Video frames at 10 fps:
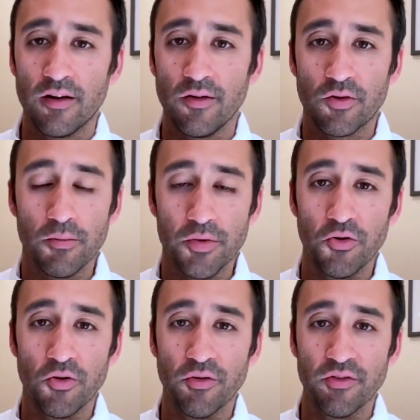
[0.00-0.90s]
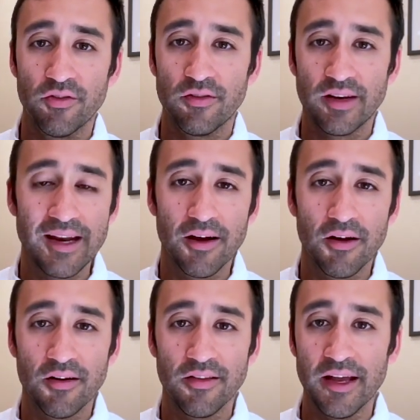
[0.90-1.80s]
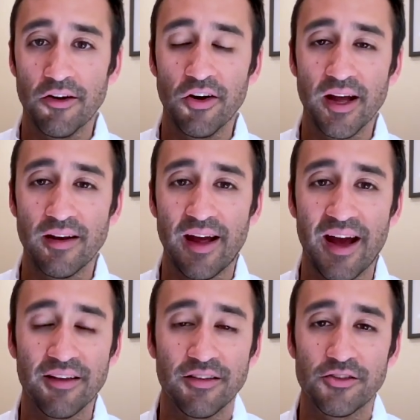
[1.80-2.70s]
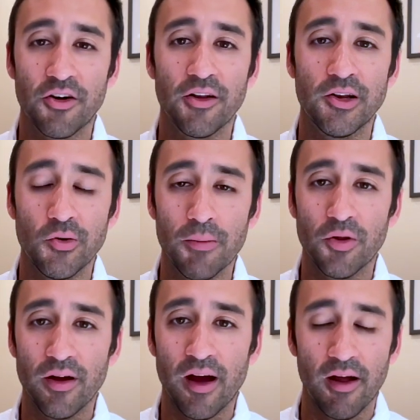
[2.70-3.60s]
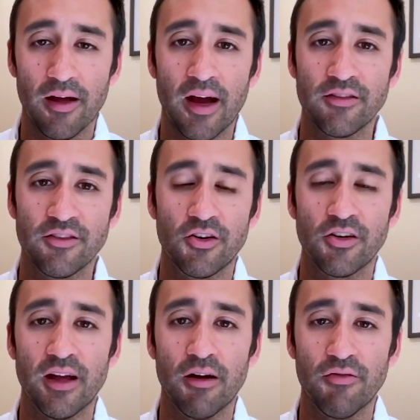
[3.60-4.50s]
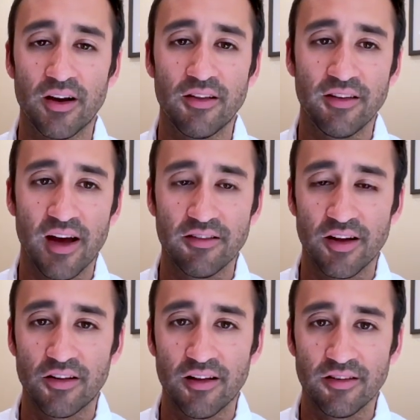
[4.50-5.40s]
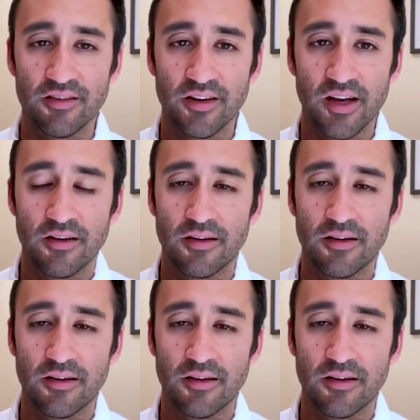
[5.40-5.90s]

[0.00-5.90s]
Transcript: computers, data, the internet hasn't started to affect these asset classes yet.